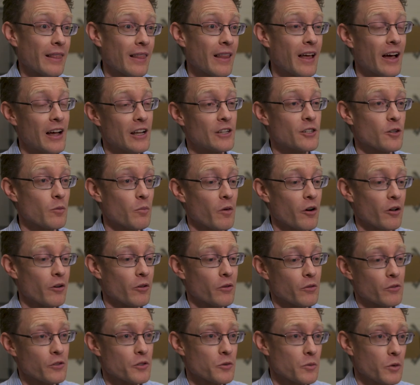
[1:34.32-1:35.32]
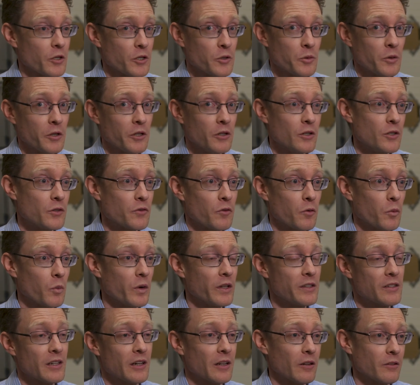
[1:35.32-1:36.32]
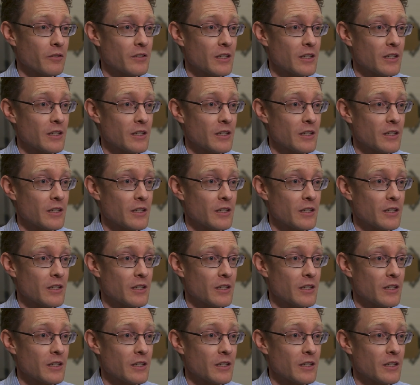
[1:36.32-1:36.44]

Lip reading: larger models which we use for wind tunnel